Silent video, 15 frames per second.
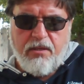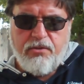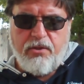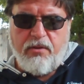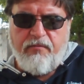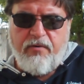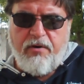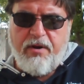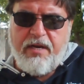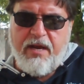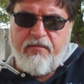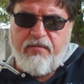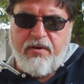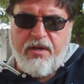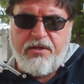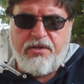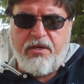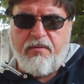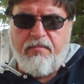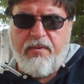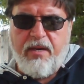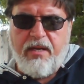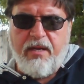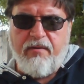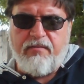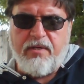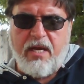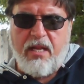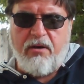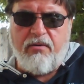So the very definition and meaning of
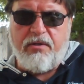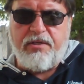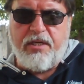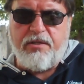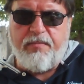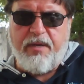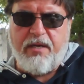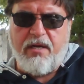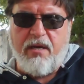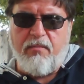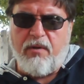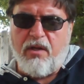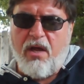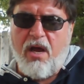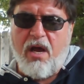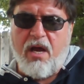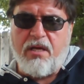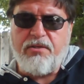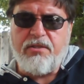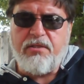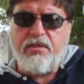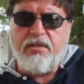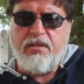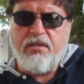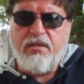tolerance has become lost